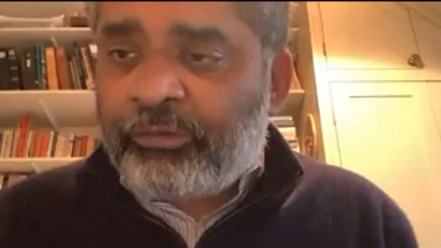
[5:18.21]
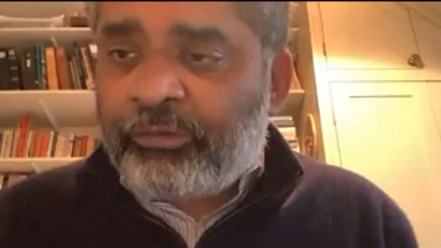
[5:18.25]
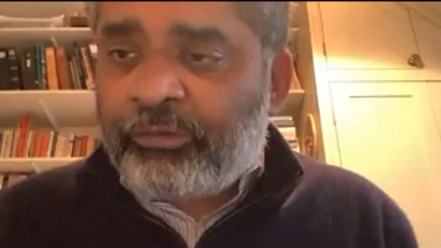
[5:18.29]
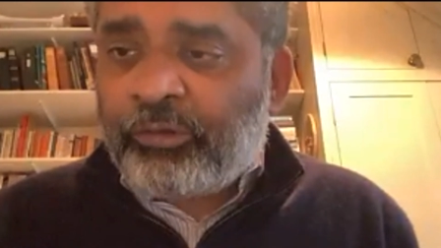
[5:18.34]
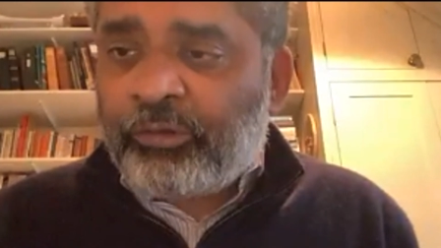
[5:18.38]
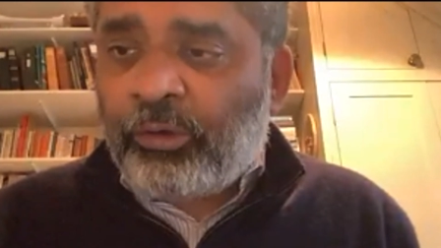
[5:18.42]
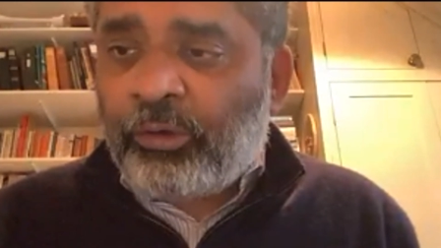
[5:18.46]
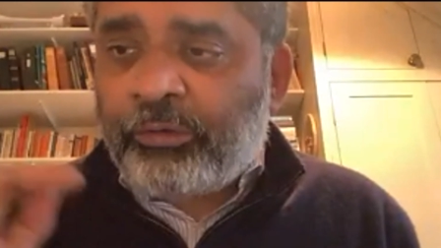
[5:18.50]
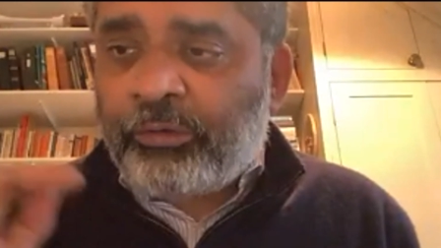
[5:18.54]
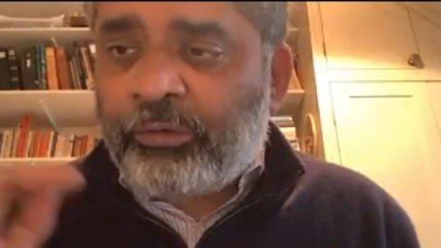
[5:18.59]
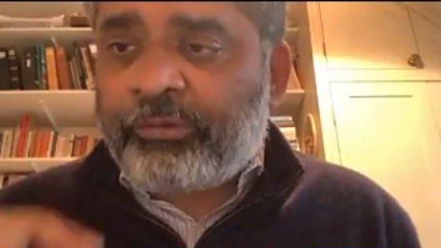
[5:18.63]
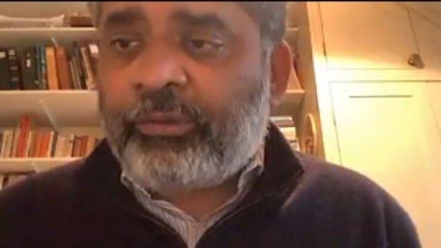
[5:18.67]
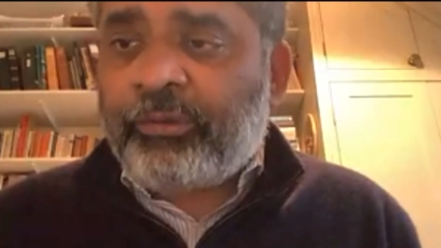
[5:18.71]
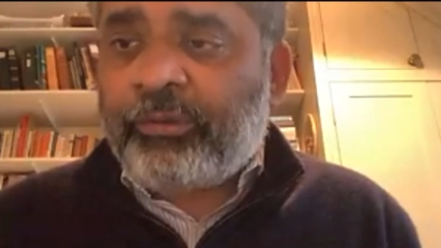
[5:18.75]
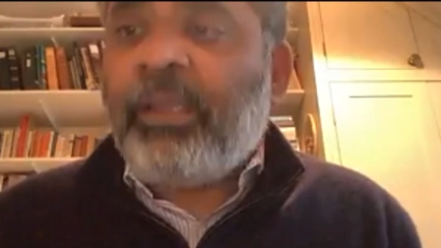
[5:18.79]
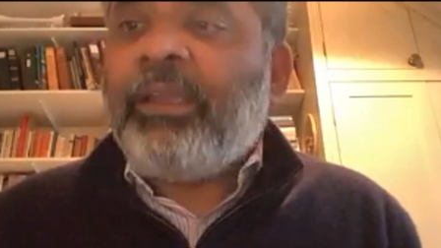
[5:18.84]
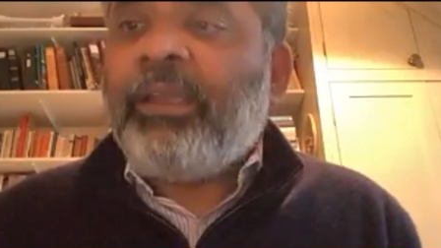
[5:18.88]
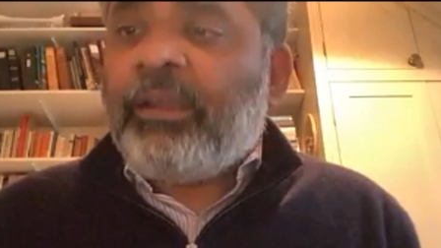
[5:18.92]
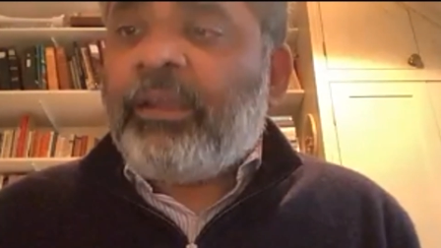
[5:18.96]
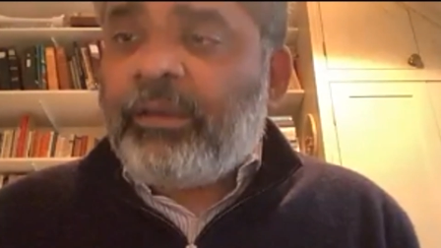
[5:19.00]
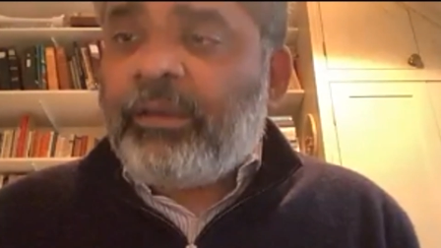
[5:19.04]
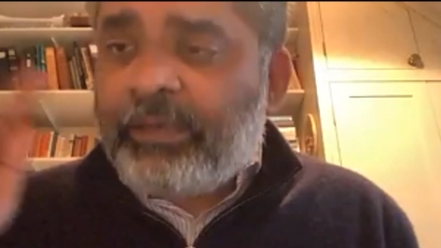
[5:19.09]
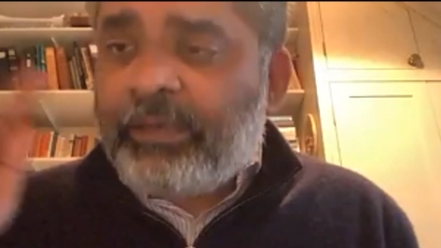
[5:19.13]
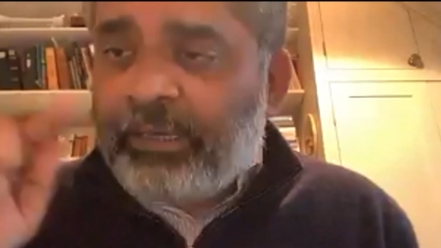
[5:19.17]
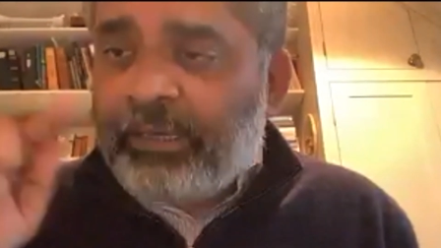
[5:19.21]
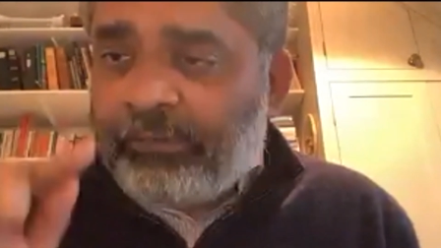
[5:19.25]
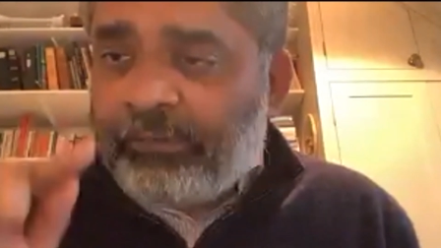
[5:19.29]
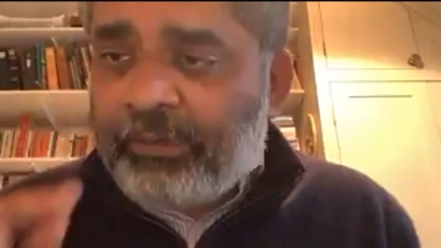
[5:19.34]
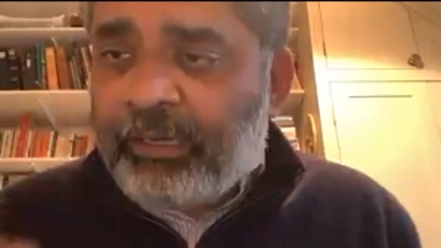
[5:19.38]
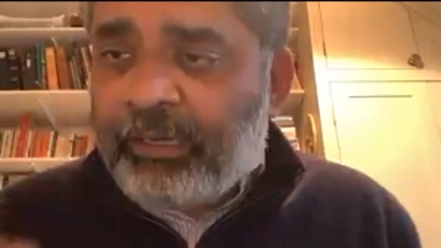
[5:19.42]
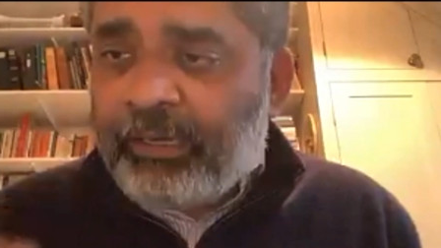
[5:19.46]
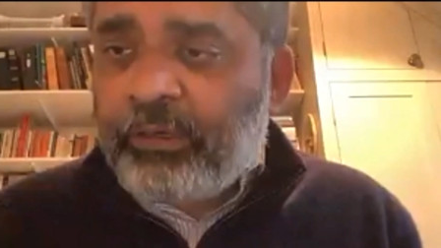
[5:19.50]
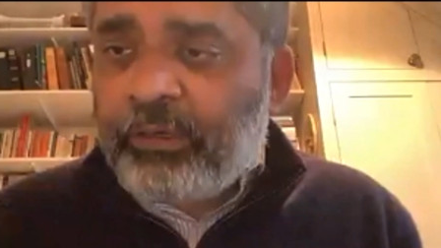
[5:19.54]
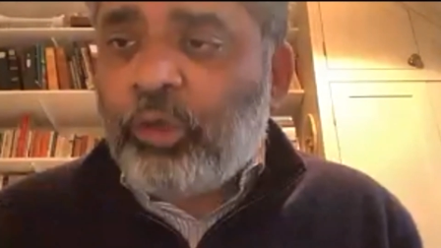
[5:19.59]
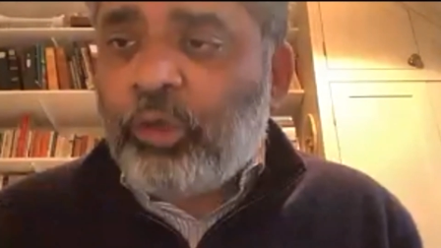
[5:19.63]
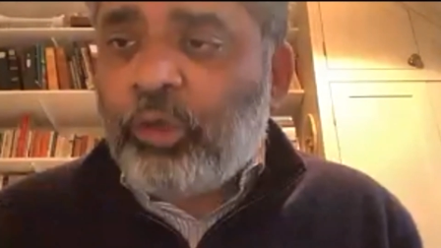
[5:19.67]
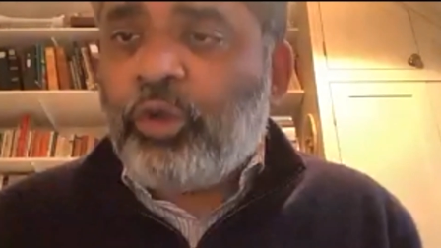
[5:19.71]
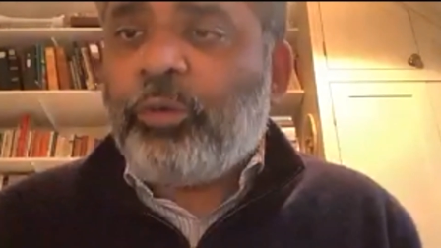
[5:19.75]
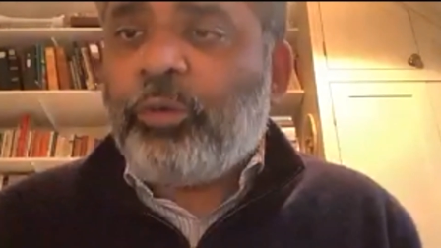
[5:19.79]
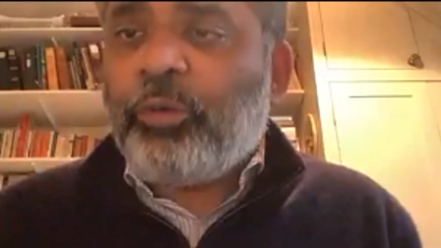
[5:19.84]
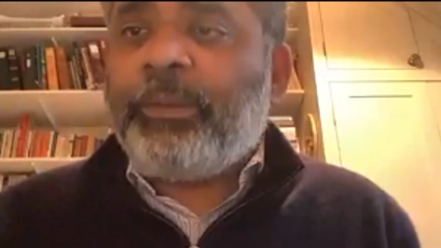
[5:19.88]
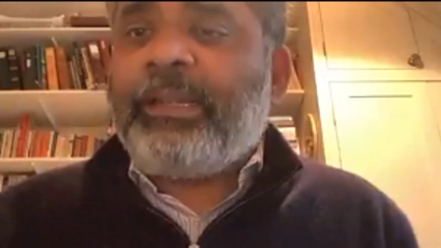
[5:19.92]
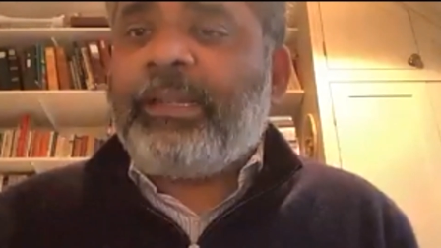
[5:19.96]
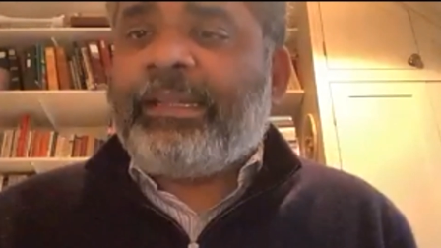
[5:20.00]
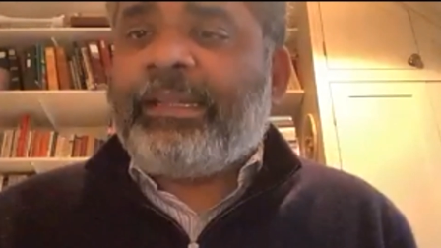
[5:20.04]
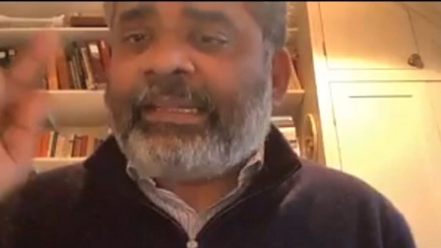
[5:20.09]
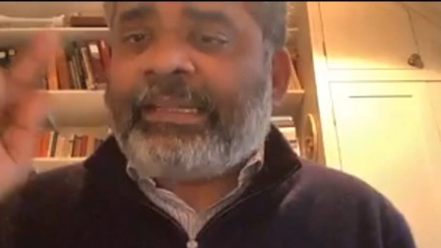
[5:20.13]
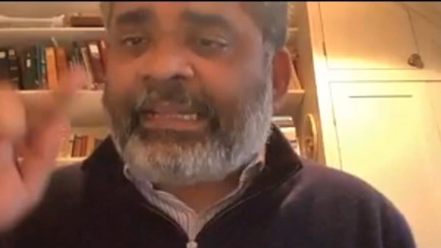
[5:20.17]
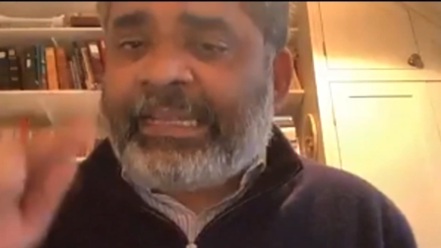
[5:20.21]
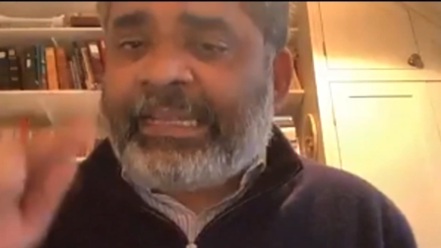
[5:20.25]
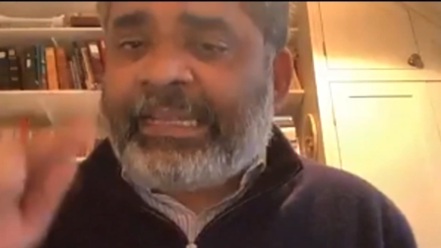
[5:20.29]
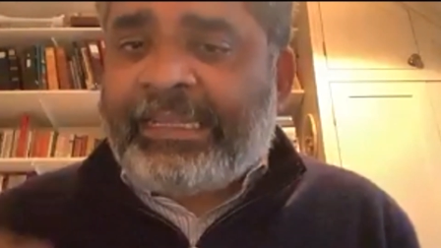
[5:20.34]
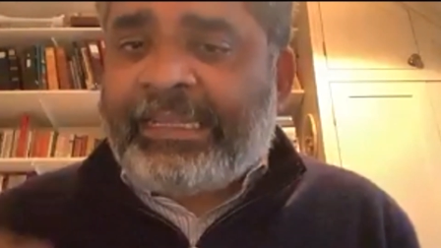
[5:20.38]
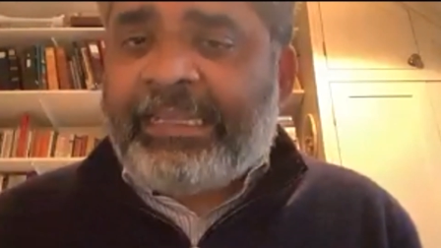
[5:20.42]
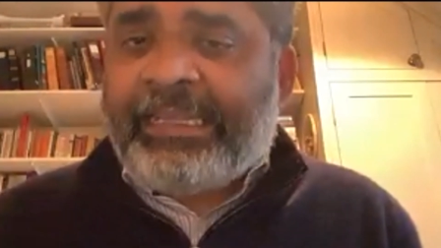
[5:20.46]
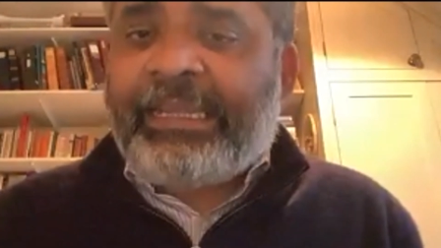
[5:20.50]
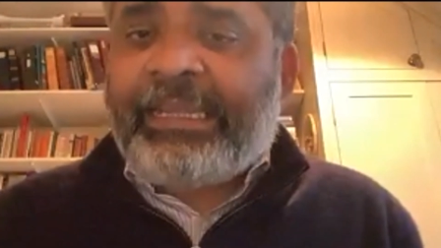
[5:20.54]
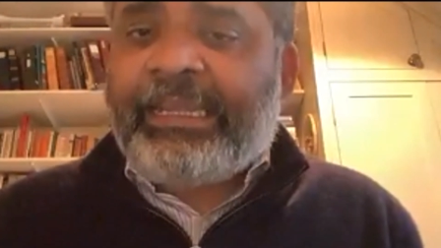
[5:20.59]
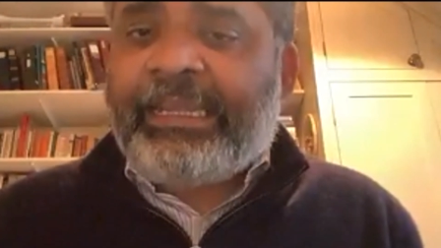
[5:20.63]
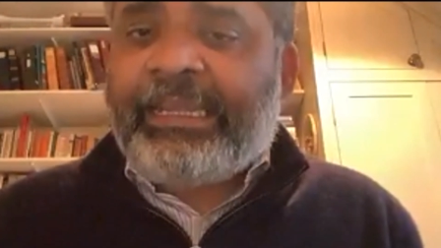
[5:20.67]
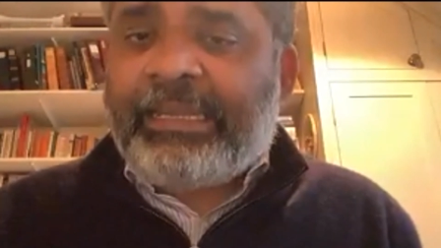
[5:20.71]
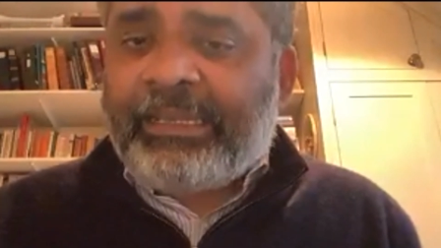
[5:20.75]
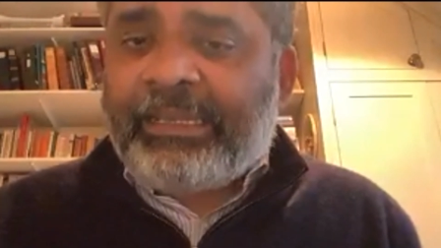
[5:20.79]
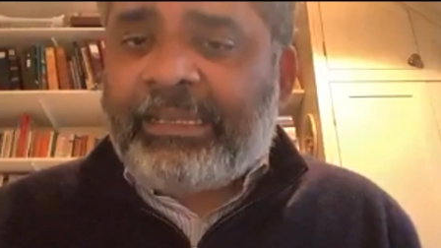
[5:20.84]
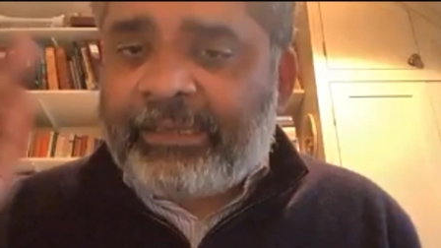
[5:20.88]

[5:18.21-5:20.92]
source, renewable, clean,